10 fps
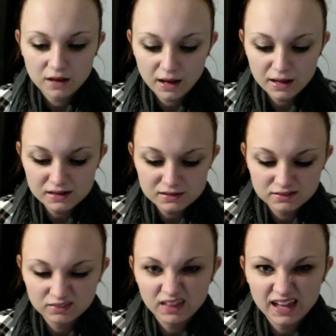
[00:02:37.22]
I
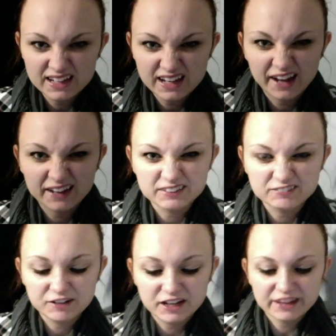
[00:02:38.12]
like kind of
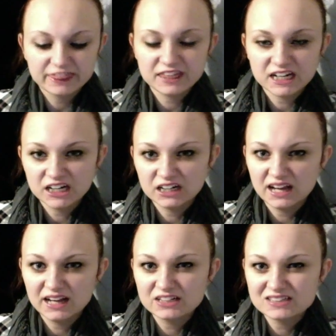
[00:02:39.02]
uh, thicker
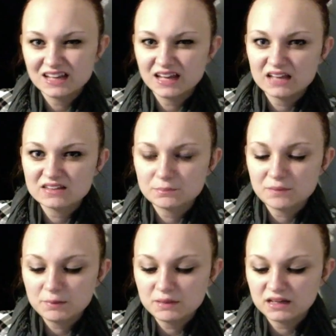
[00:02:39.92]
liners, I guess.
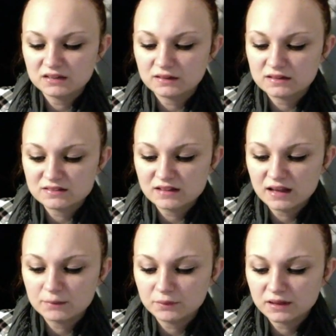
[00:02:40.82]
Maybe because they stay
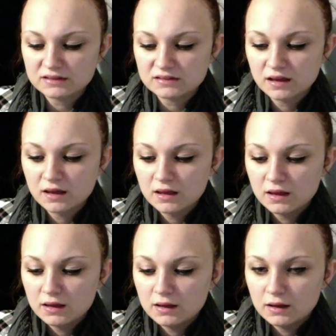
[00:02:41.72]
in place.
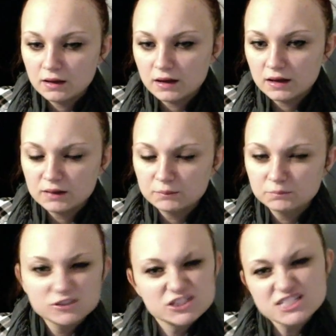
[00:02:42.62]
Um,
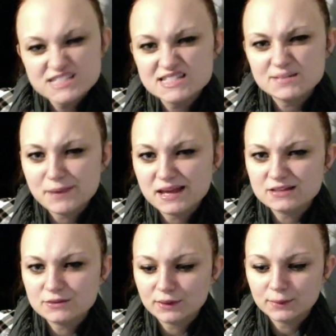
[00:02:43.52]
just
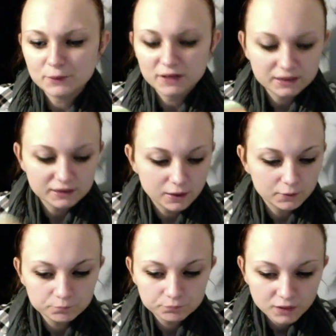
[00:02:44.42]
depends what I'm wearing, though.
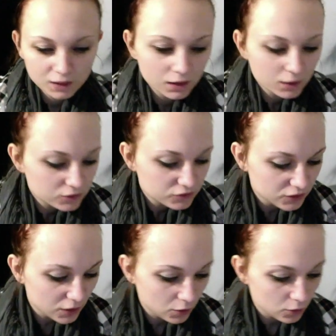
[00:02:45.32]

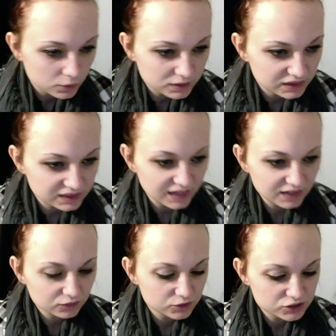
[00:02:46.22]
So the
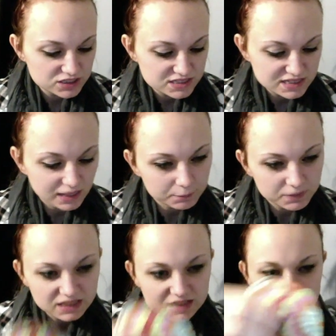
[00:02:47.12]
next one she sent me is